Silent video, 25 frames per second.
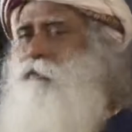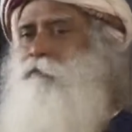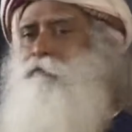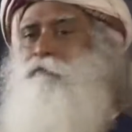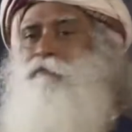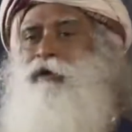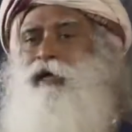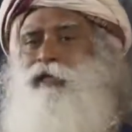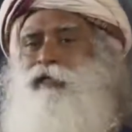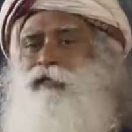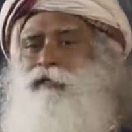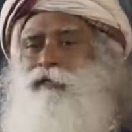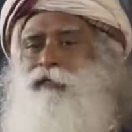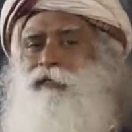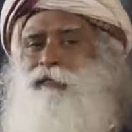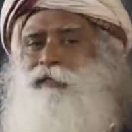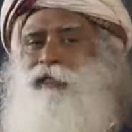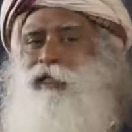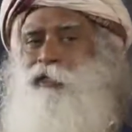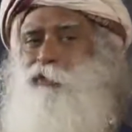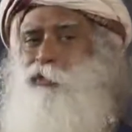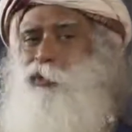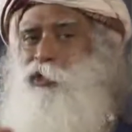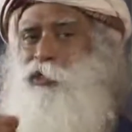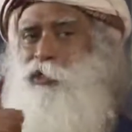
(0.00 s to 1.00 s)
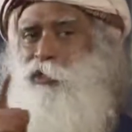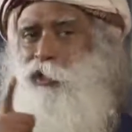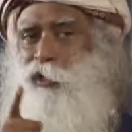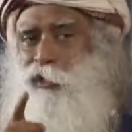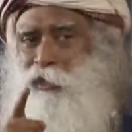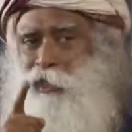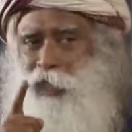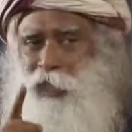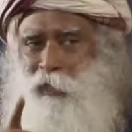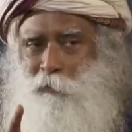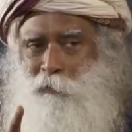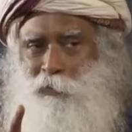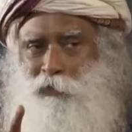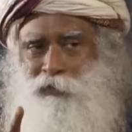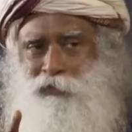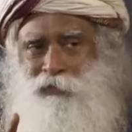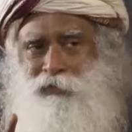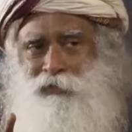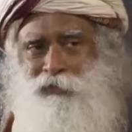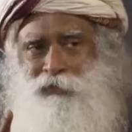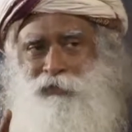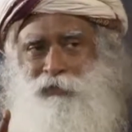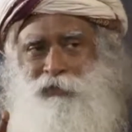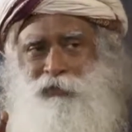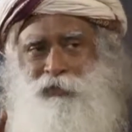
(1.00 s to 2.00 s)
But that will not happen
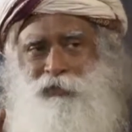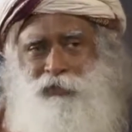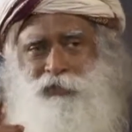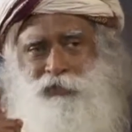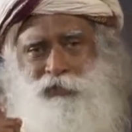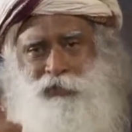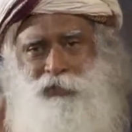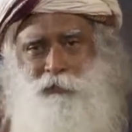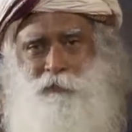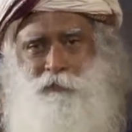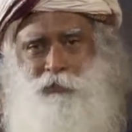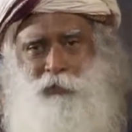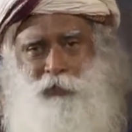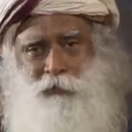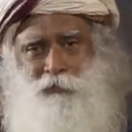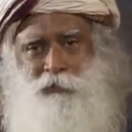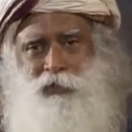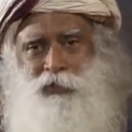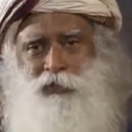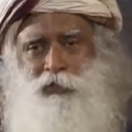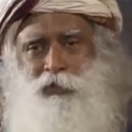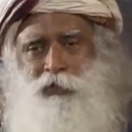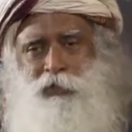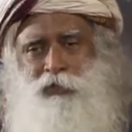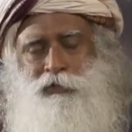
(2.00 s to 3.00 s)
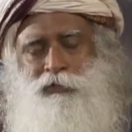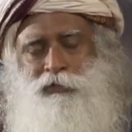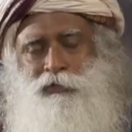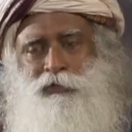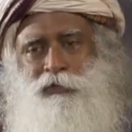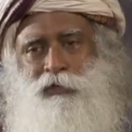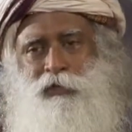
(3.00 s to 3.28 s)
simply because